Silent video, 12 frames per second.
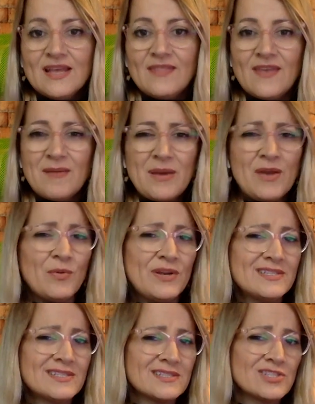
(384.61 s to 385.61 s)
They may want
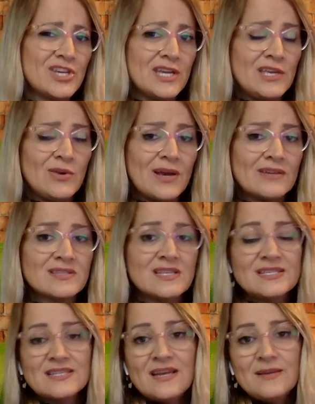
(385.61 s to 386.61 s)
to still check you out. So
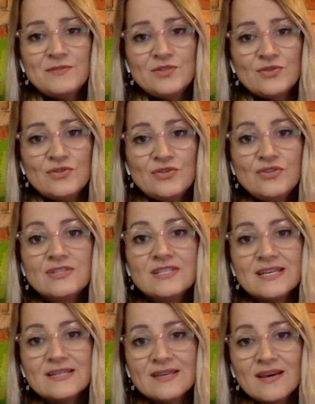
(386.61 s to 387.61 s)
they sign up to your
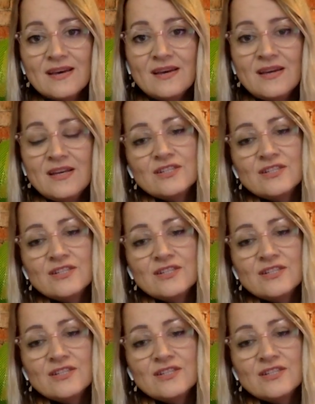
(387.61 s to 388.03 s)
newsletter